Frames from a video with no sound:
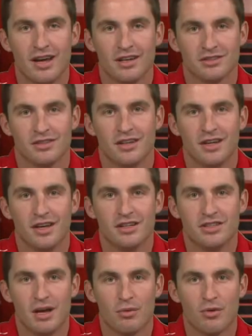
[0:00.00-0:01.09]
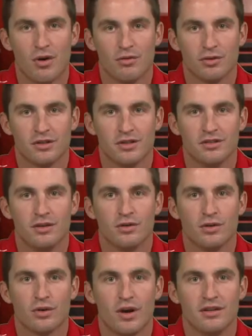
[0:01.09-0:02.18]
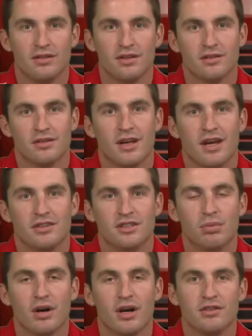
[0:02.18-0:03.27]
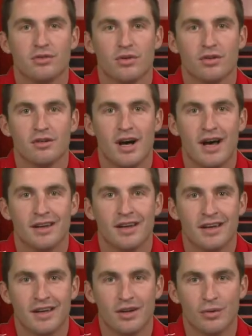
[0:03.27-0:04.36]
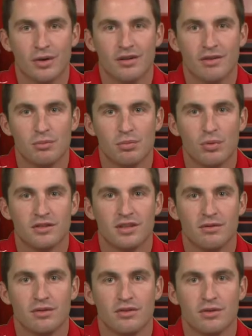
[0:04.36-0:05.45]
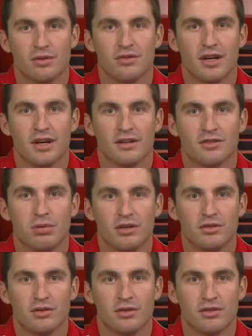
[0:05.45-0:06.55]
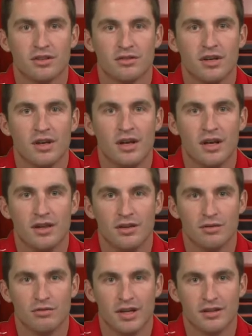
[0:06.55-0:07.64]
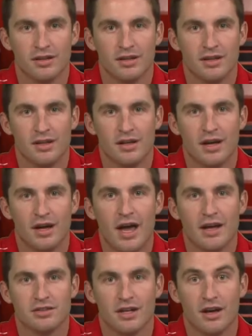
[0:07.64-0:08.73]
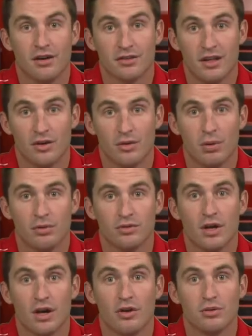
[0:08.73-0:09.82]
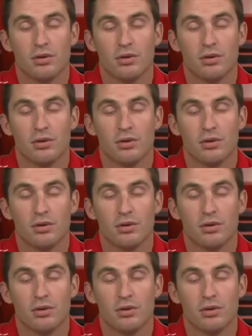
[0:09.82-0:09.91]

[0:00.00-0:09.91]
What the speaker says: action, Sham Crawford continued her great season as she blazed through the line in only 11.70 seconds, placing her in sixth in the event. Asha Alexander also